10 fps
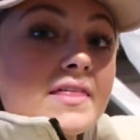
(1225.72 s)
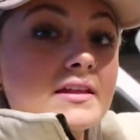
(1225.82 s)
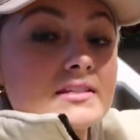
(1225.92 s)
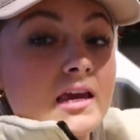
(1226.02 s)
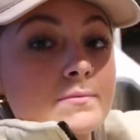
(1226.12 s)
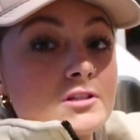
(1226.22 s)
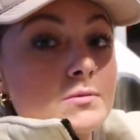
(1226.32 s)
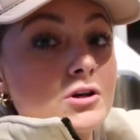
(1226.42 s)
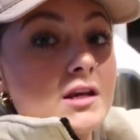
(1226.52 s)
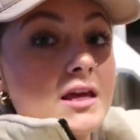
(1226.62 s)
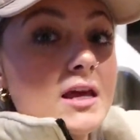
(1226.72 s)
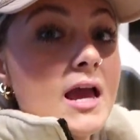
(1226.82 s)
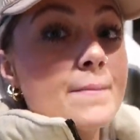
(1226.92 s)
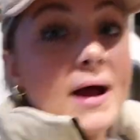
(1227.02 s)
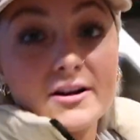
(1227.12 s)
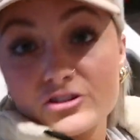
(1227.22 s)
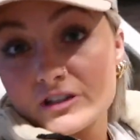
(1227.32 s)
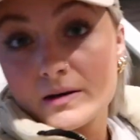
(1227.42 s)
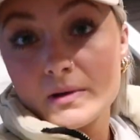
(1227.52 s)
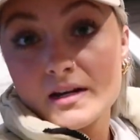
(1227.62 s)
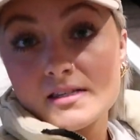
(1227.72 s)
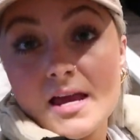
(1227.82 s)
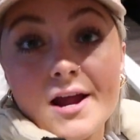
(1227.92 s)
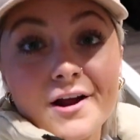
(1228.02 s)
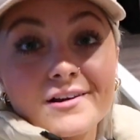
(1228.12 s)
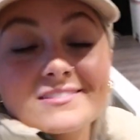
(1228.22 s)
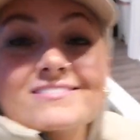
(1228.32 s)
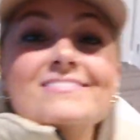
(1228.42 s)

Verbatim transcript: and then to Camp's Community, and Patrick's gonna meet us there.